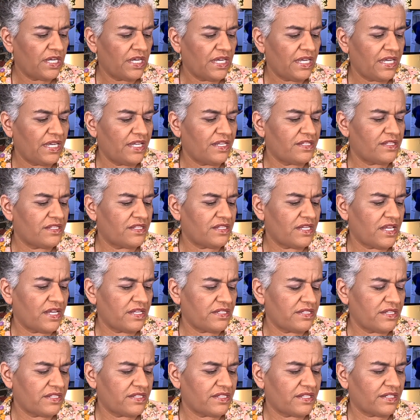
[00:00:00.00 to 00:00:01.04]
It says
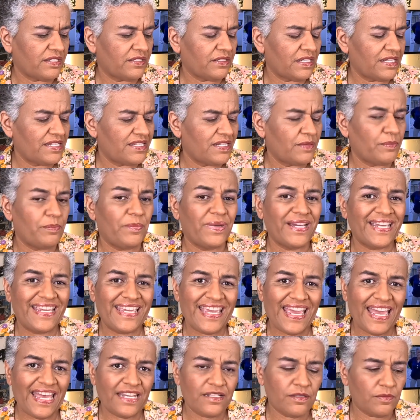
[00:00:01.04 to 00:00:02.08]
it's a
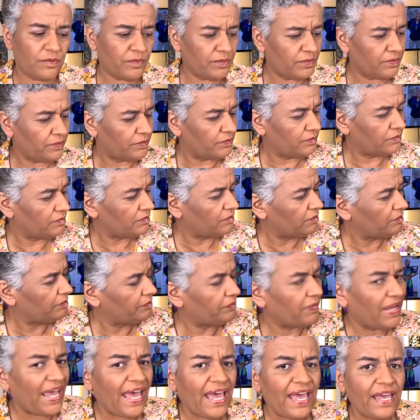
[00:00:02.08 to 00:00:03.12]
baguette
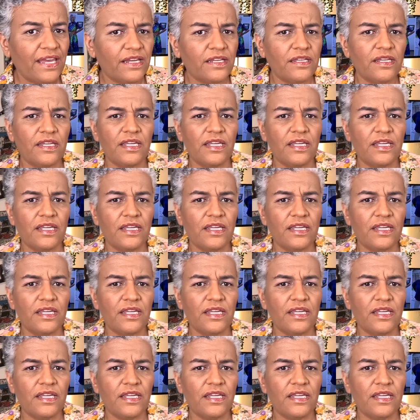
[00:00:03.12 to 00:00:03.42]
bag.